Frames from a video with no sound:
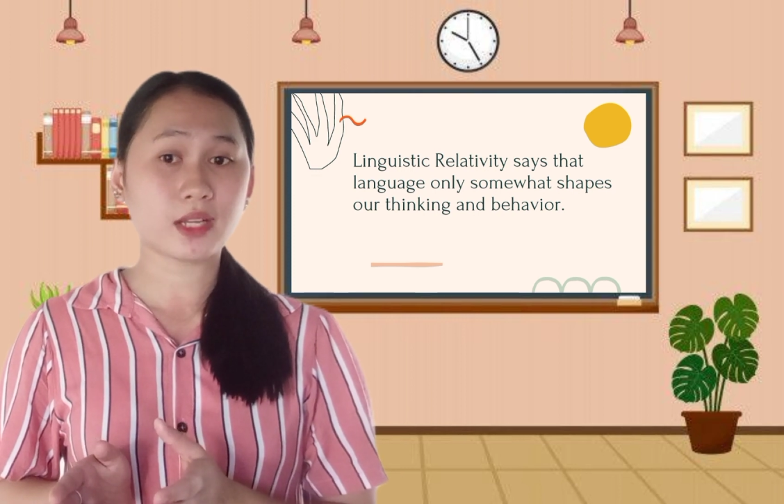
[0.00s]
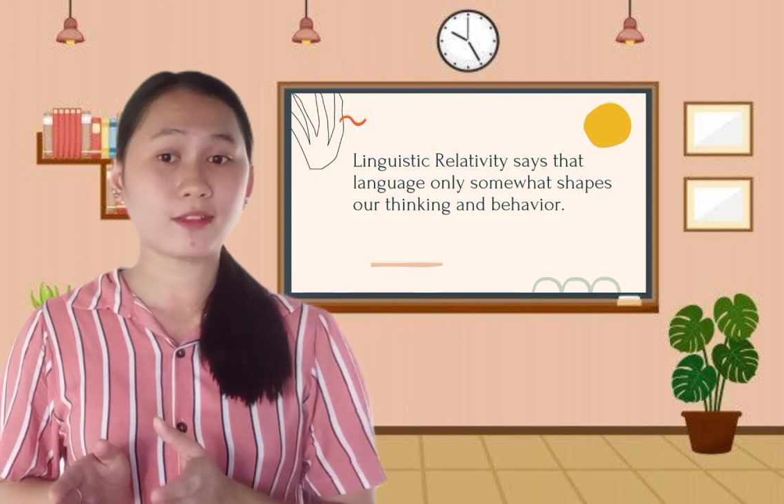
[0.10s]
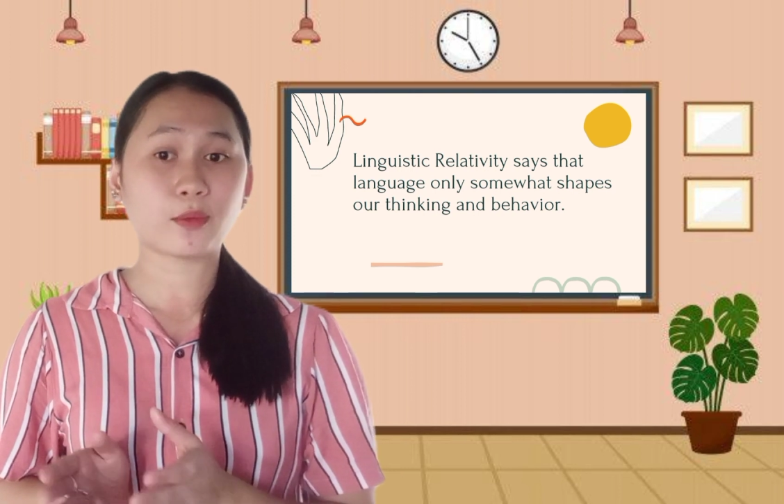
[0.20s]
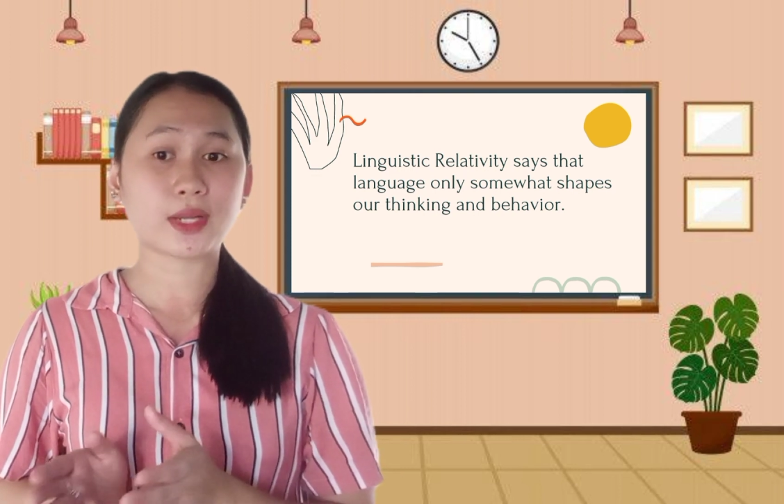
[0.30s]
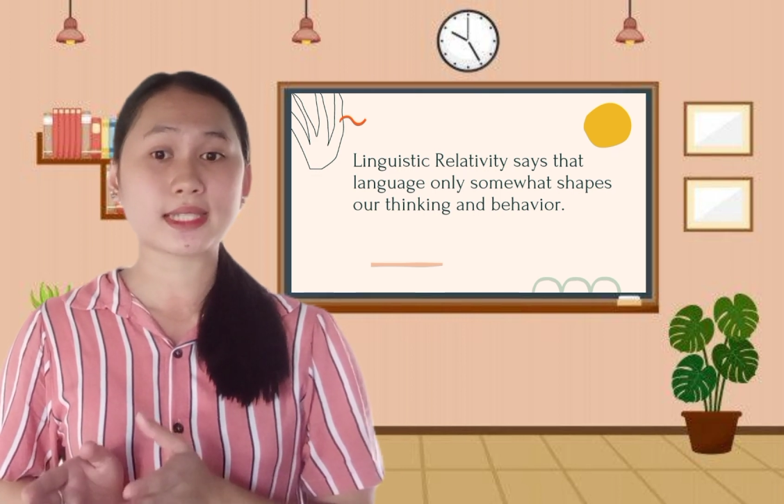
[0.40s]

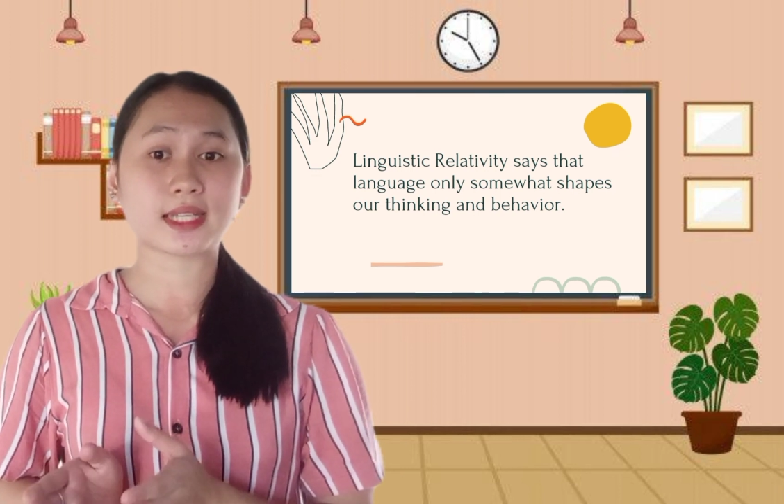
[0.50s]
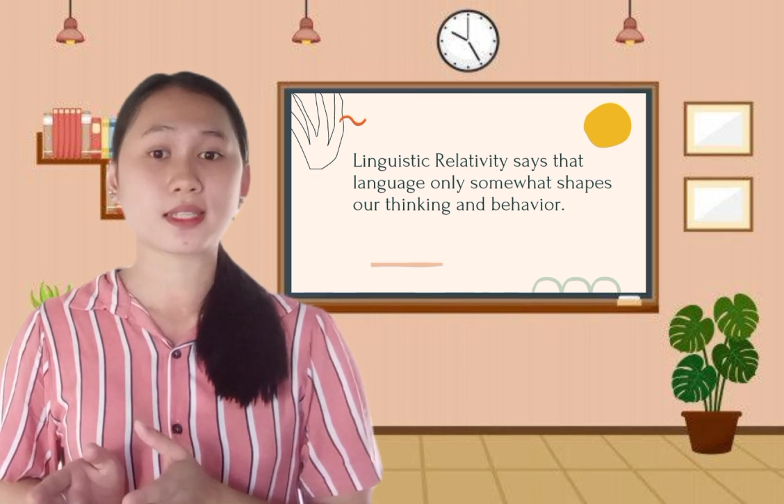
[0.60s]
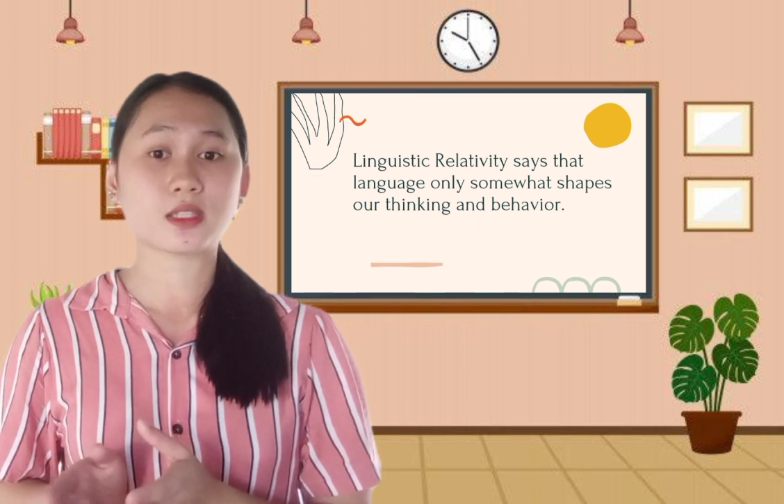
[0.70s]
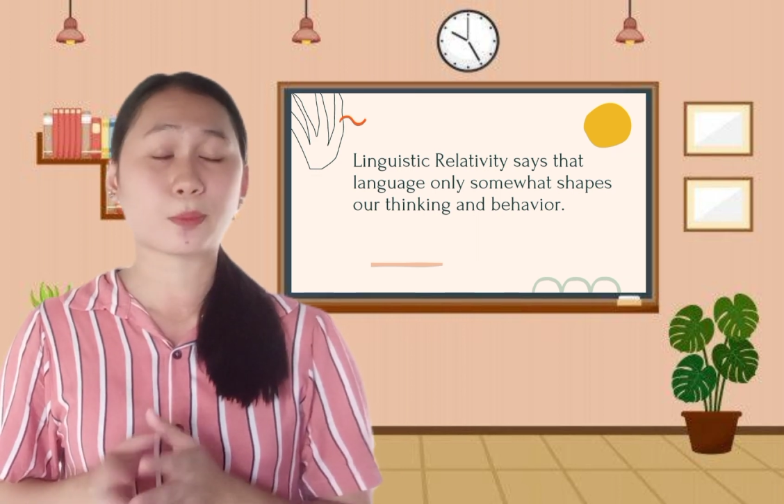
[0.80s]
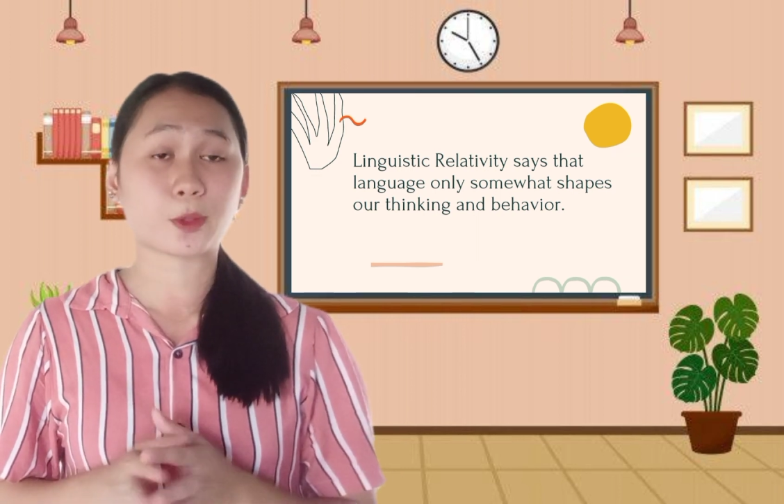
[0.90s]

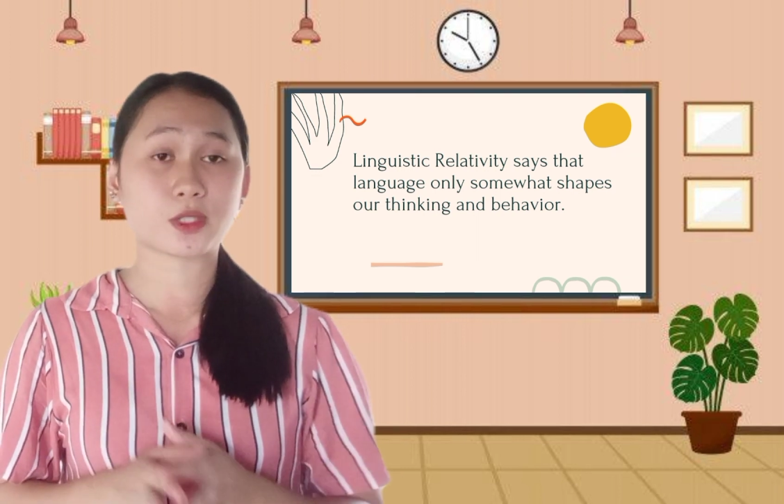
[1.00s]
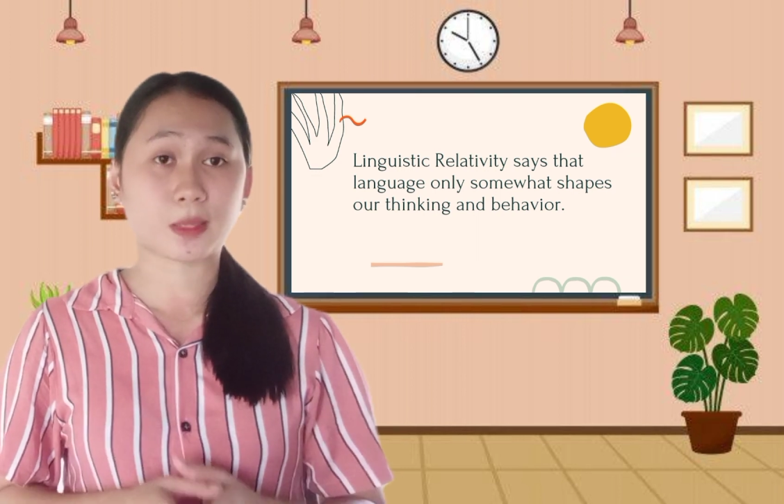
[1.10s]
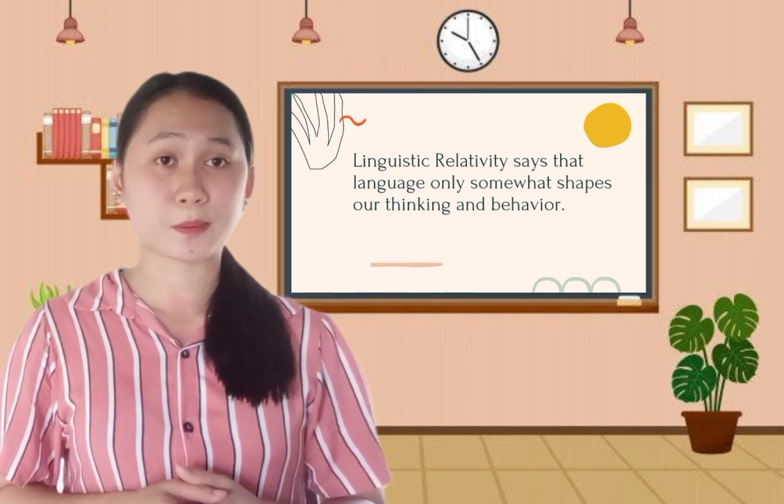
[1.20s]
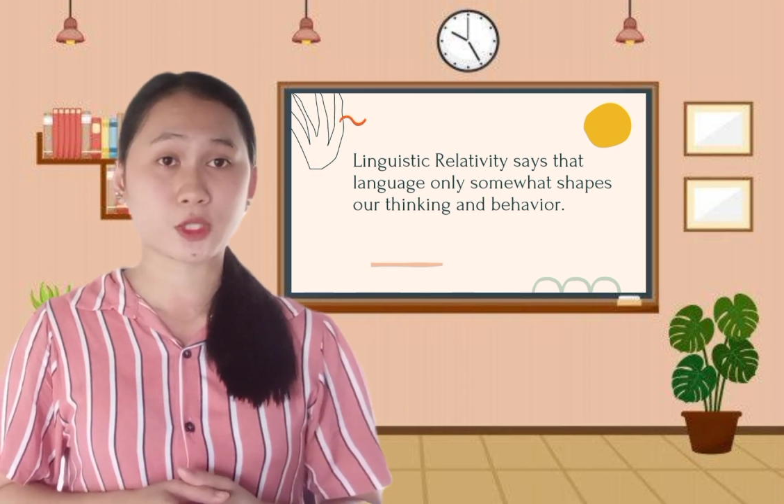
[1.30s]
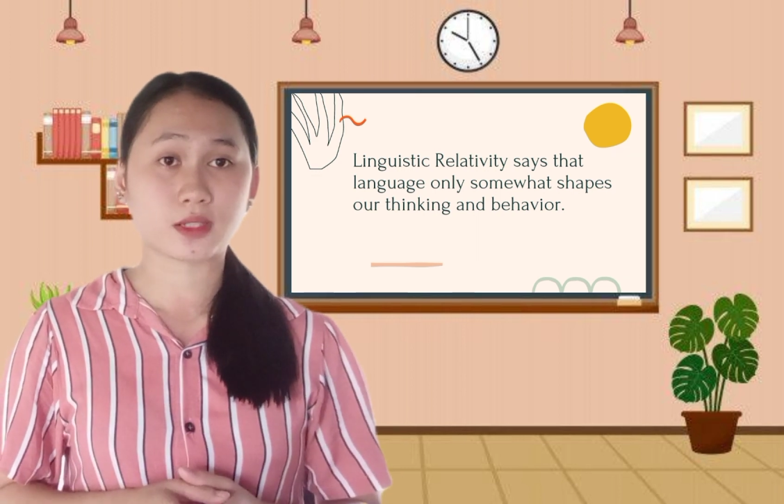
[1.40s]
influences the
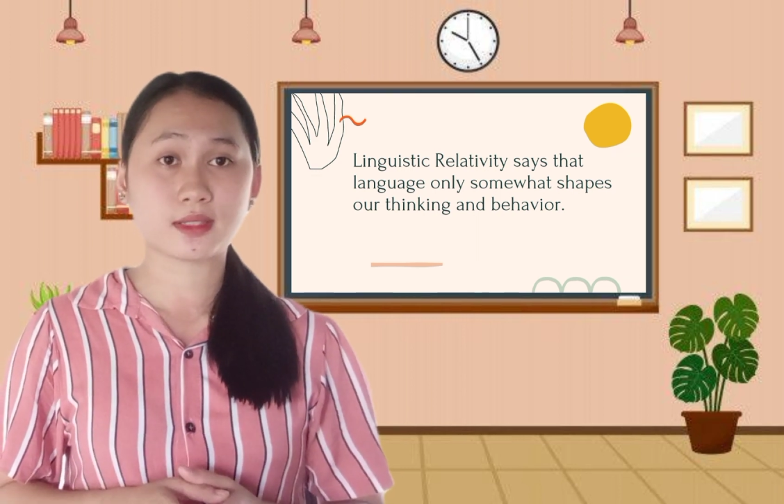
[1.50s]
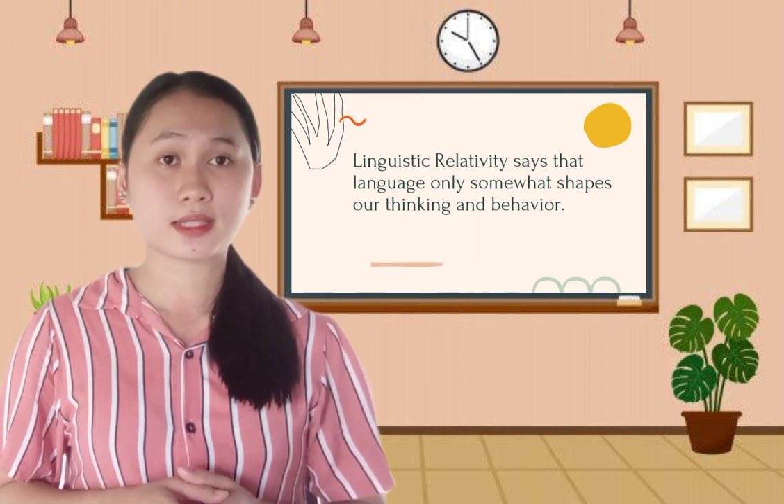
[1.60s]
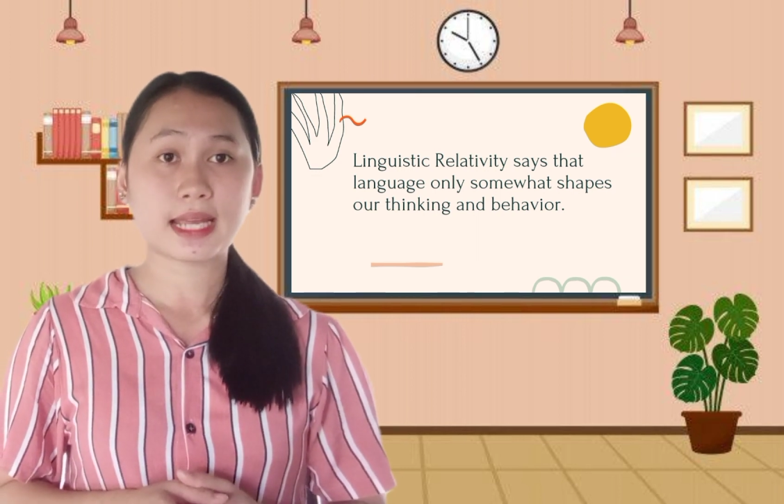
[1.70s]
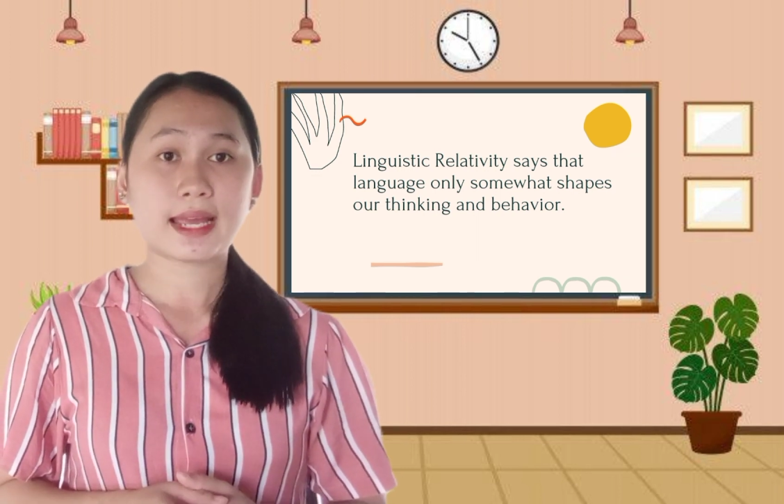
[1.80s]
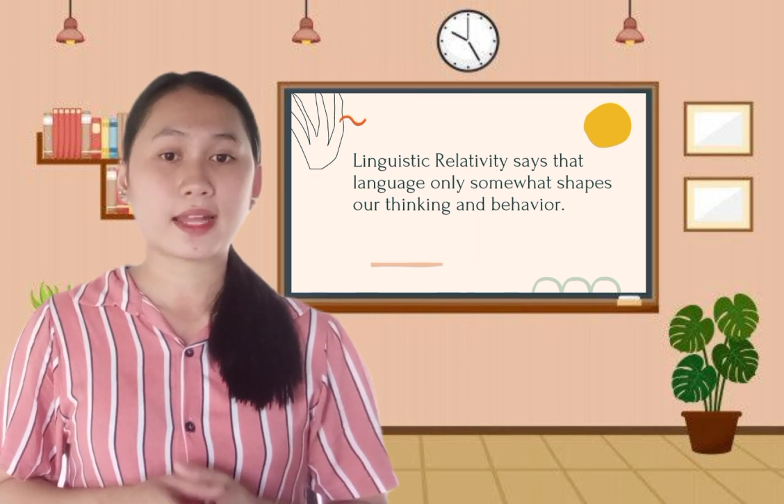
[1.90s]
perceptions